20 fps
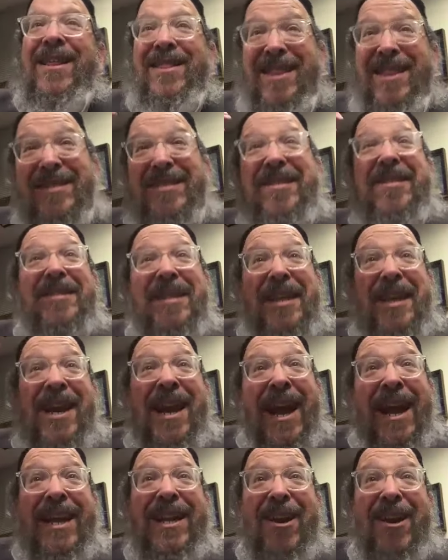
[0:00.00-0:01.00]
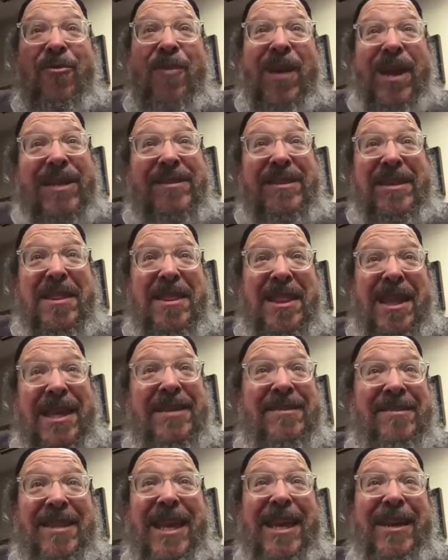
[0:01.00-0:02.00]
this is the kind of crazy
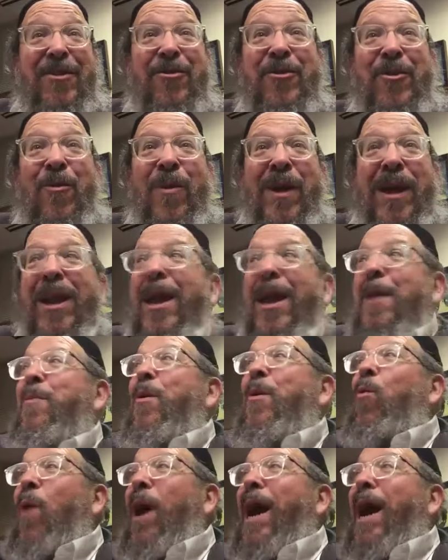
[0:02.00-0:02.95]
things that you're doing. But